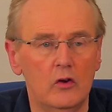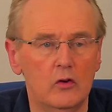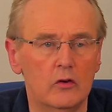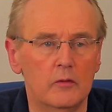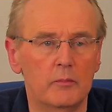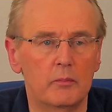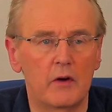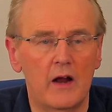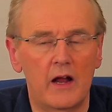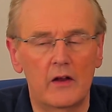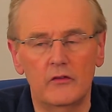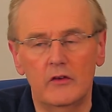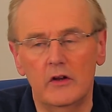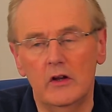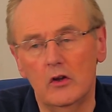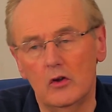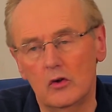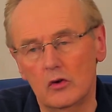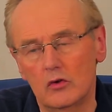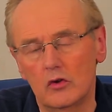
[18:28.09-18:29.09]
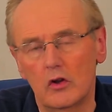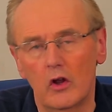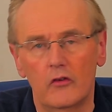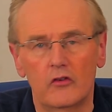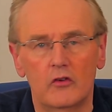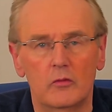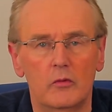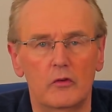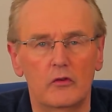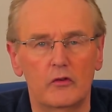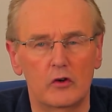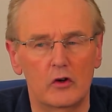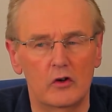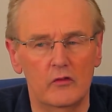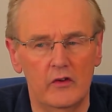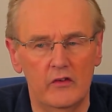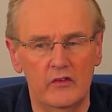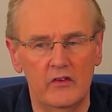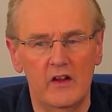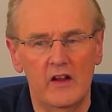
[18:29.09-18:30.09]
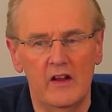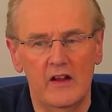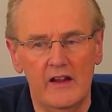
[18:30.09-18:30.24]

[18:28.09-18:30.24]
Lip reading: good branding, good customer service,